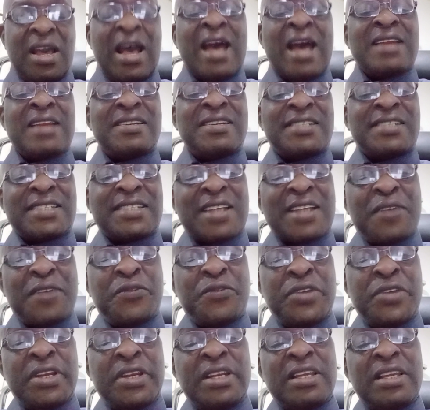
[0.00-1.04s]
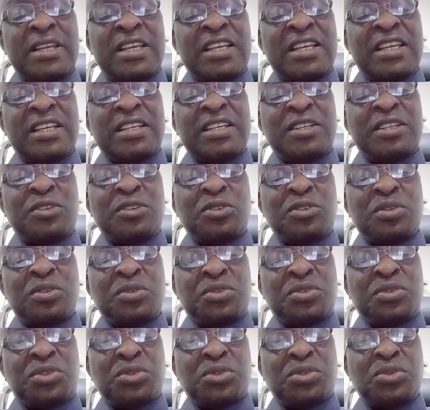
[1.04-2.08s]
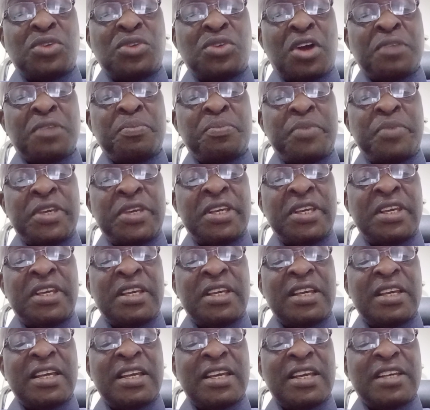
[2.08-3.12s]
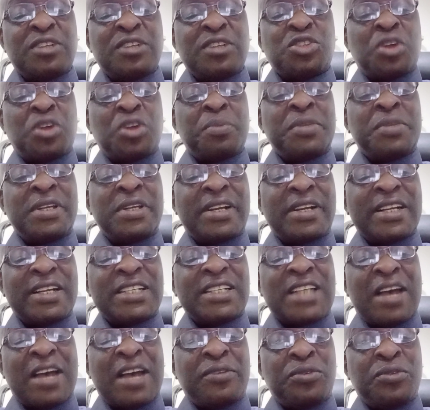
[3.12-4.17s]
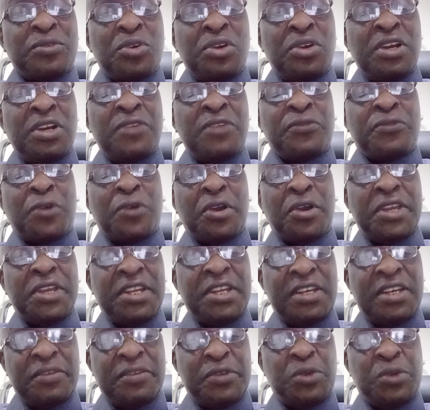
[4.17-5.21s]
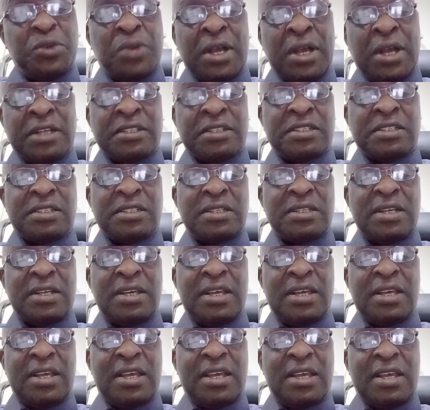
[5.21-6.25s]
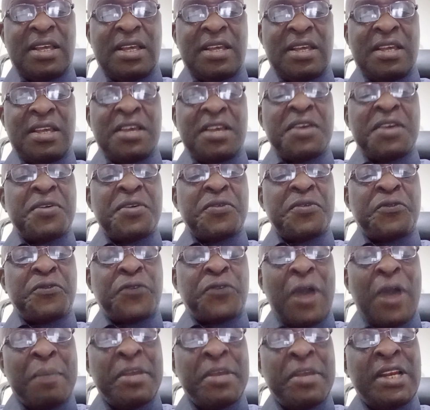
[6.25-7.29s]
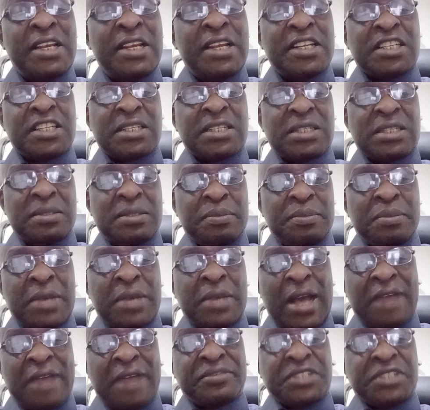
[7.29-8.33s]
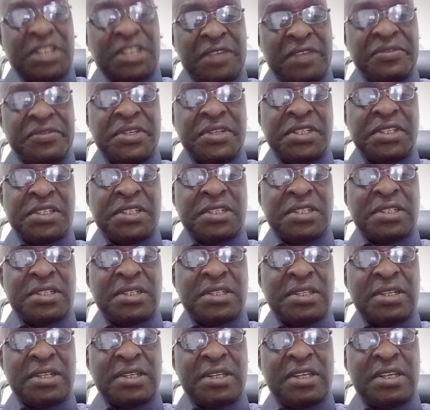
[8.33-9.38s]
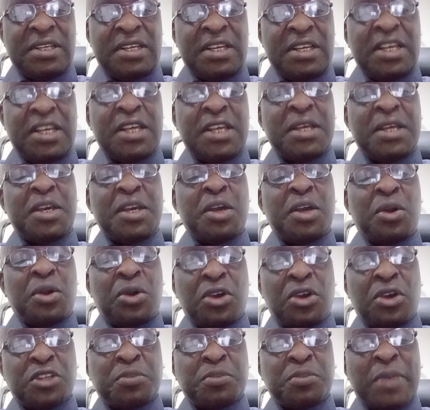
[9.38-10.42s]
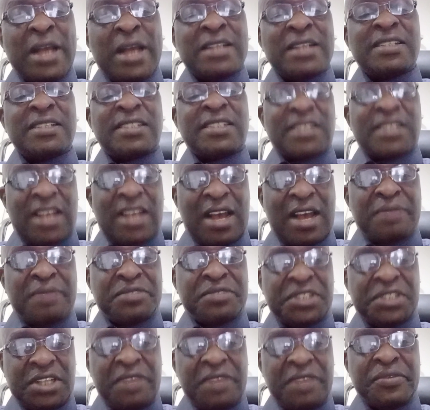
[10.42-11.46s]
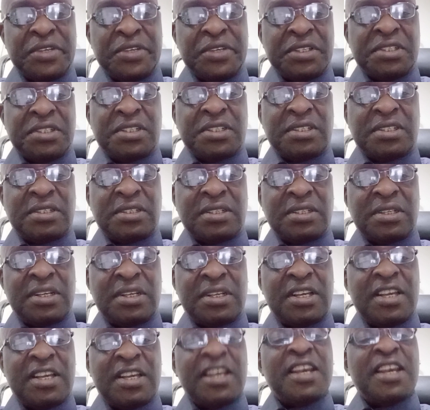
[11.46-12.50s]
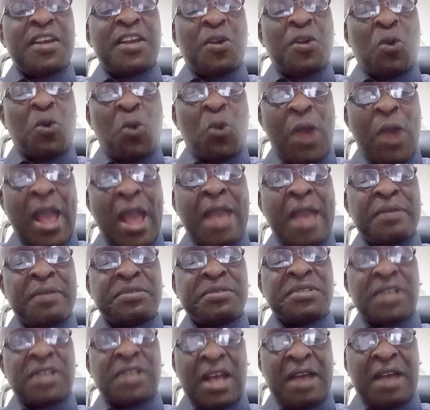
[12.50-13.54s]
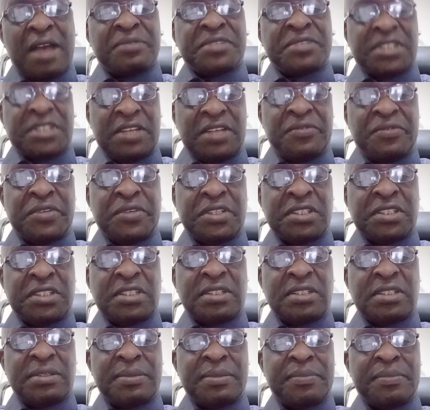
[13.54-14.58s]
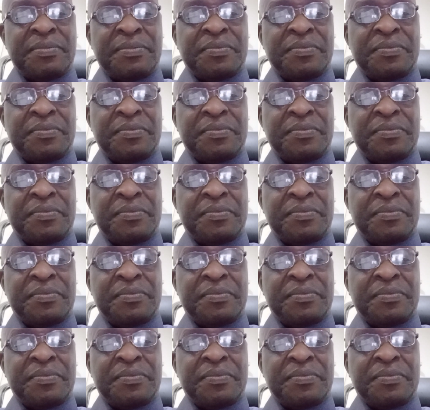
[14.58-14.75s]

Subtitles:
And saving should not be something reserved only for individuals. Families have savings. Husbands have savings. Wives have savings.